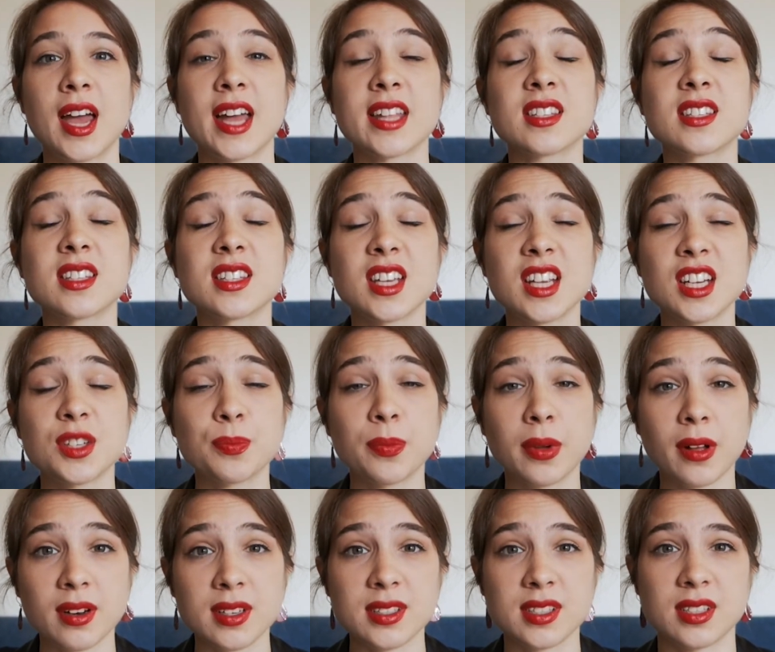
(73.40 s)
and state
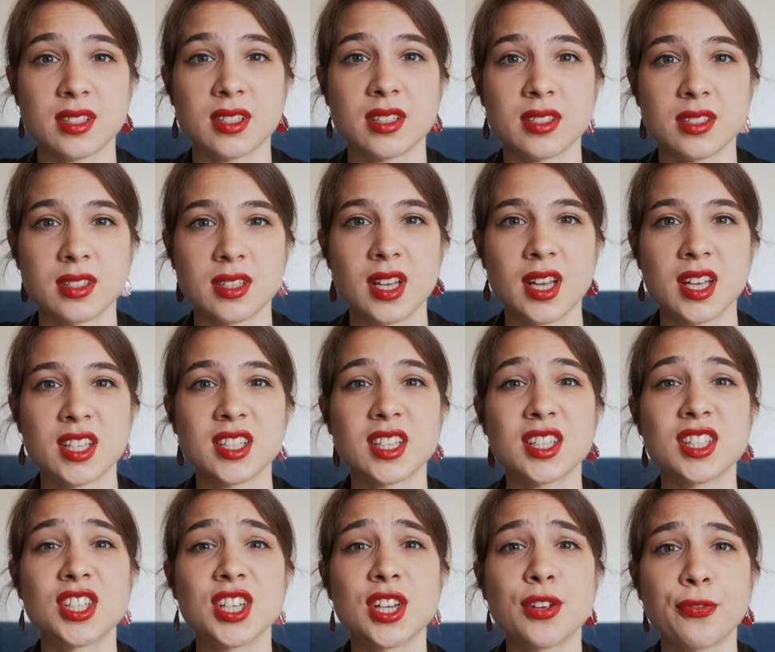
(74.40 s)
policies
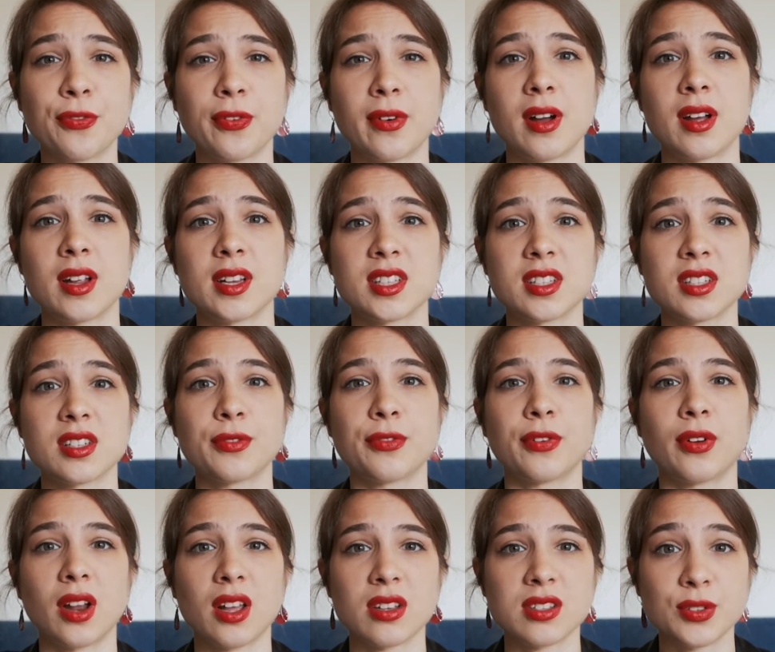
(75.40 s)
that defund
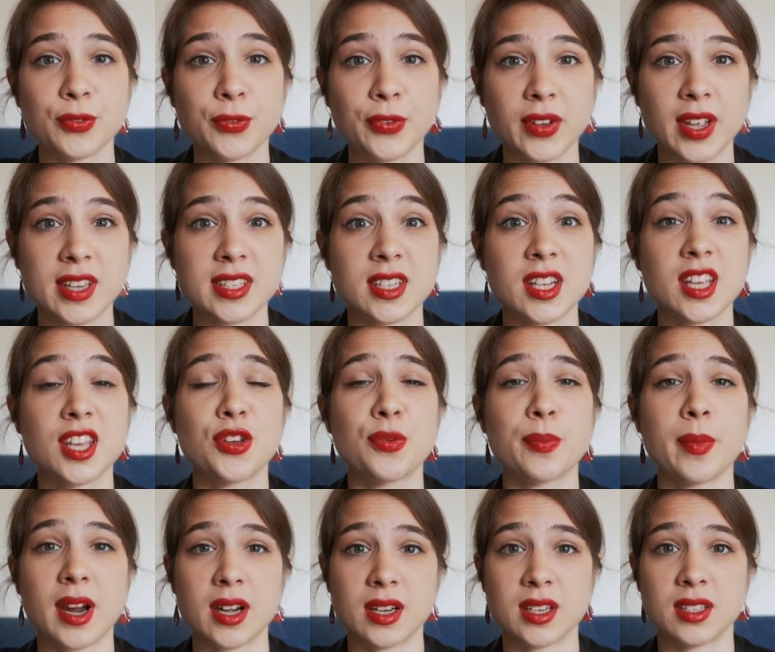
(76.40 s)
philosophy and the
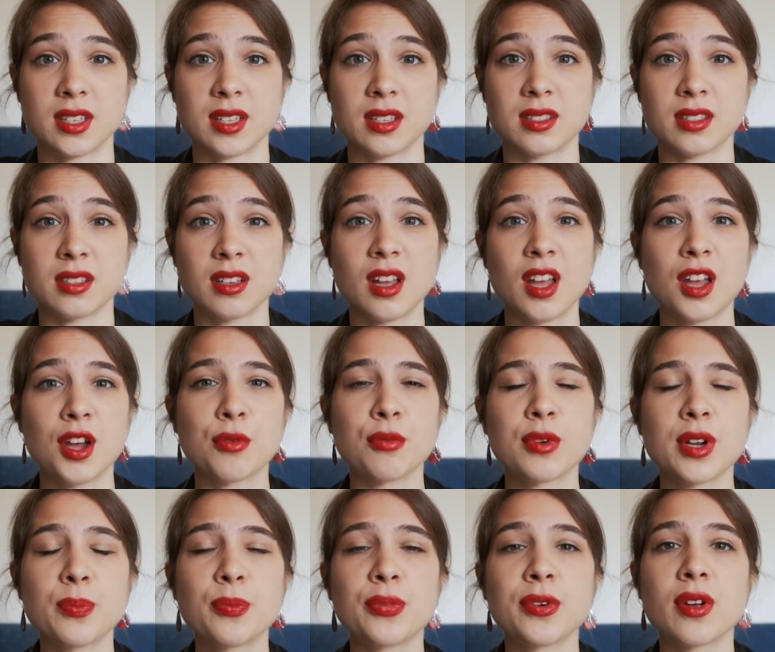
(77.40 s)
humanities,
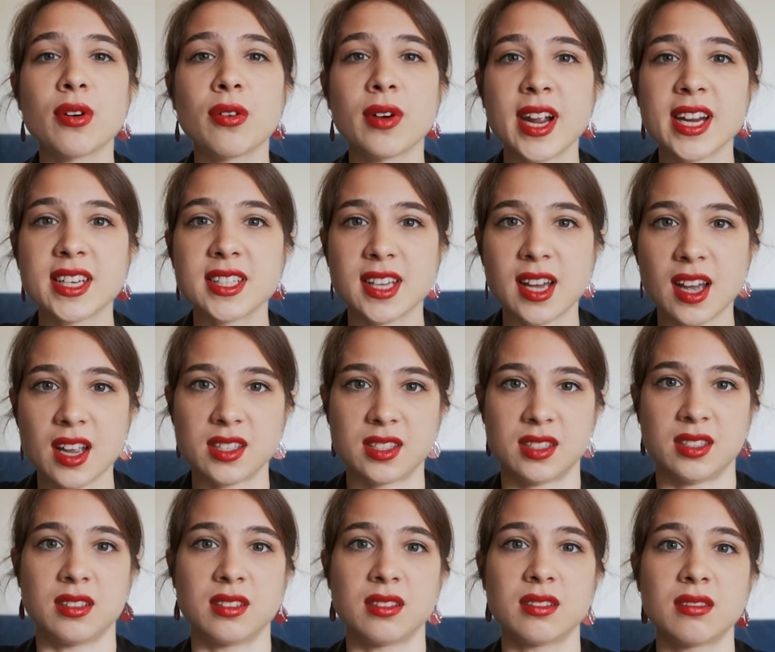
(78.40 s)

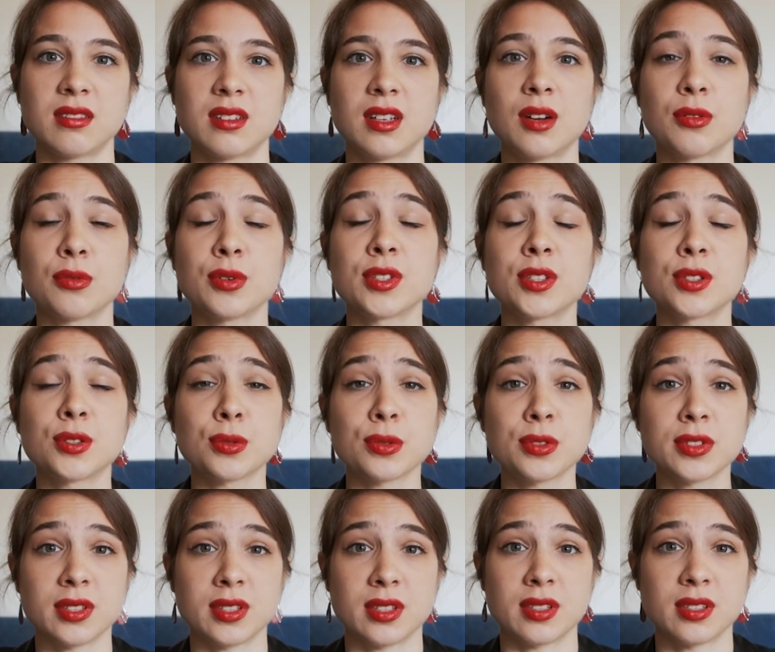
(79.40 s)
reprioritizing
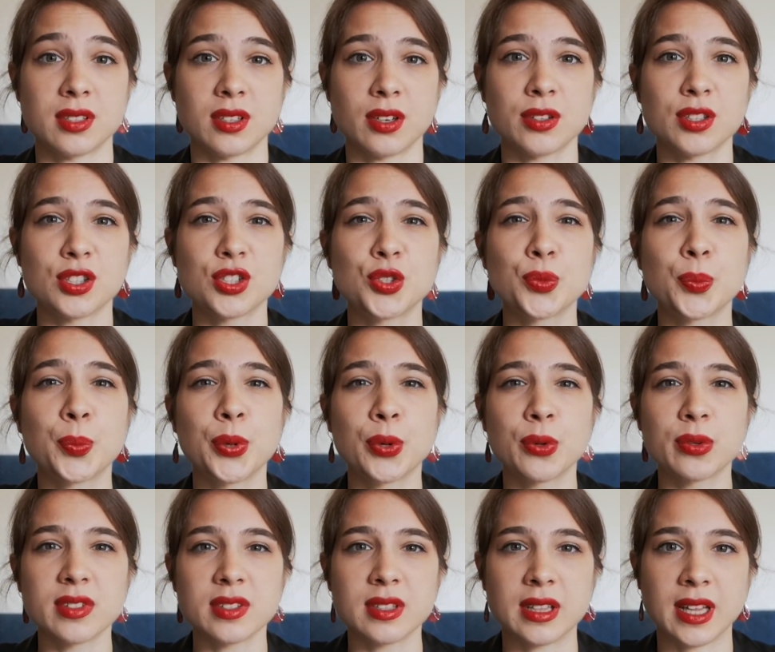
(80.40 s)
resources on
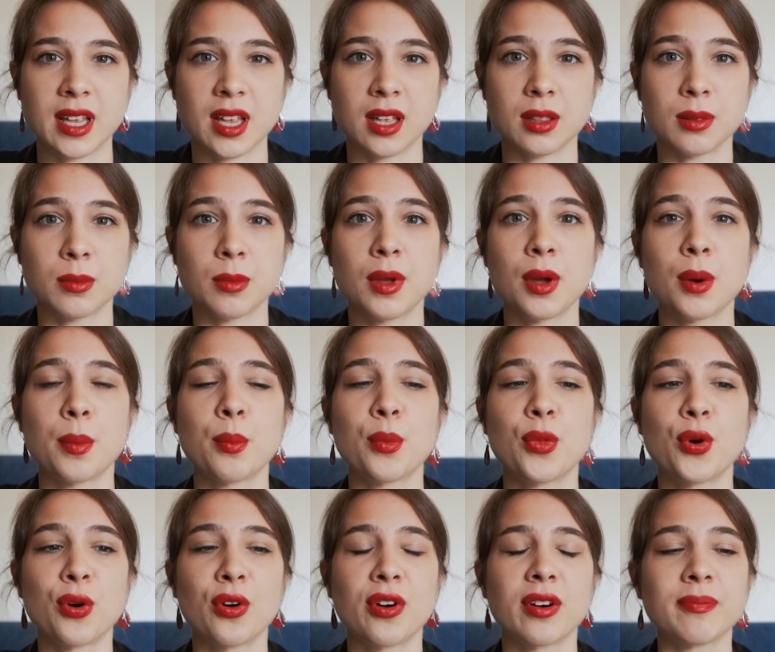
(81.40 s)
supposedly
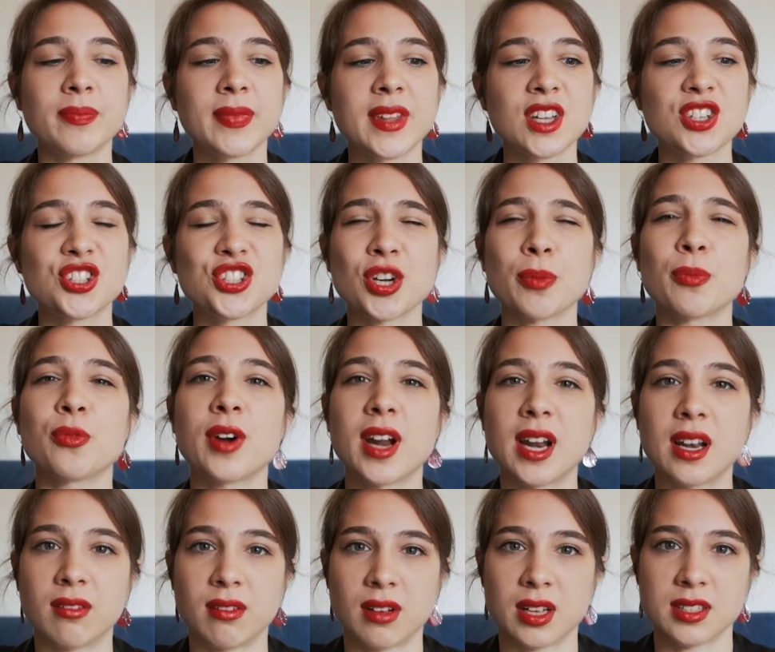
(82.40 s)
more
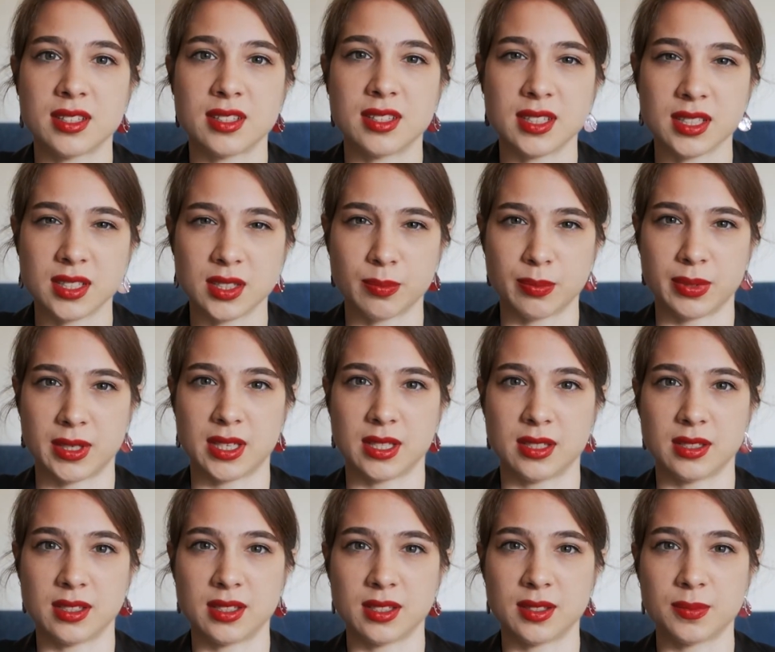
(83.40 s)
job-relevant
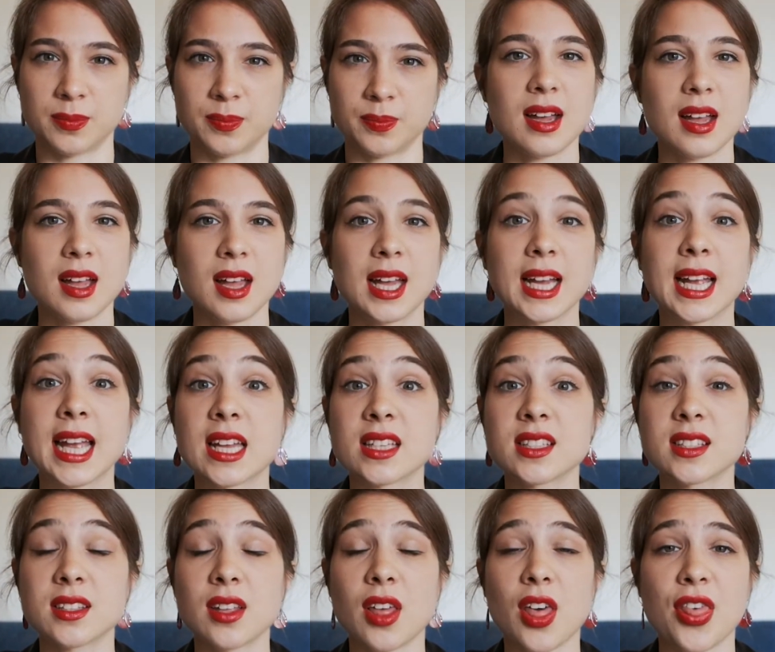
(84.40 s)
disciplines.
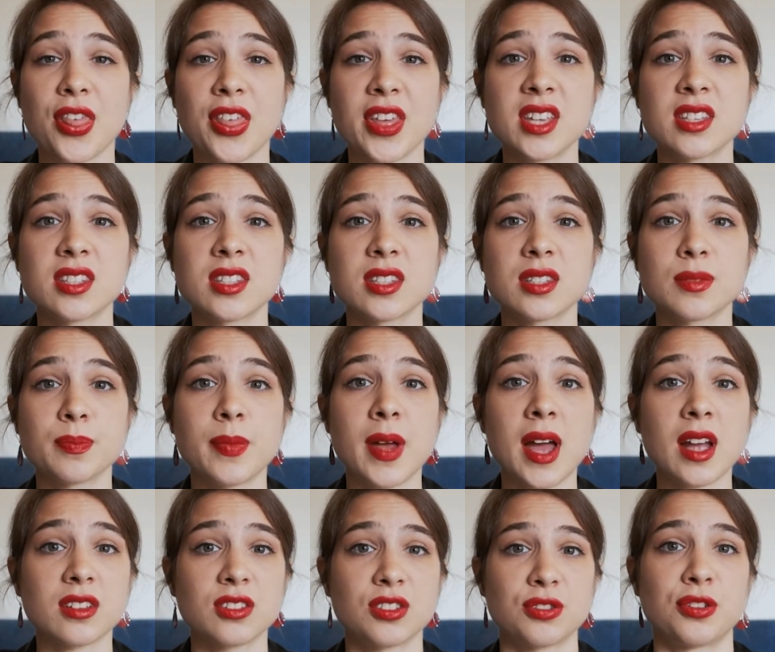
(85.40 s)
Against this
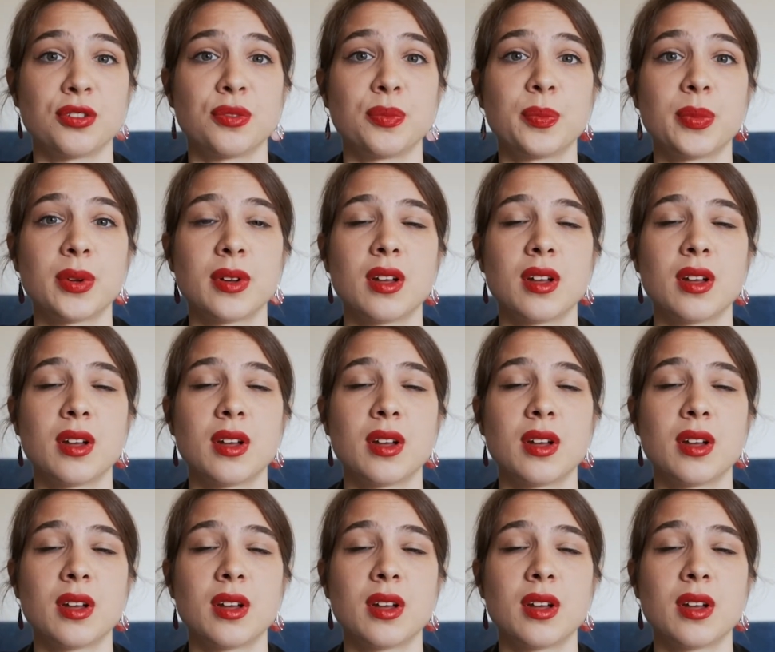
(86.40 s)
backdrop,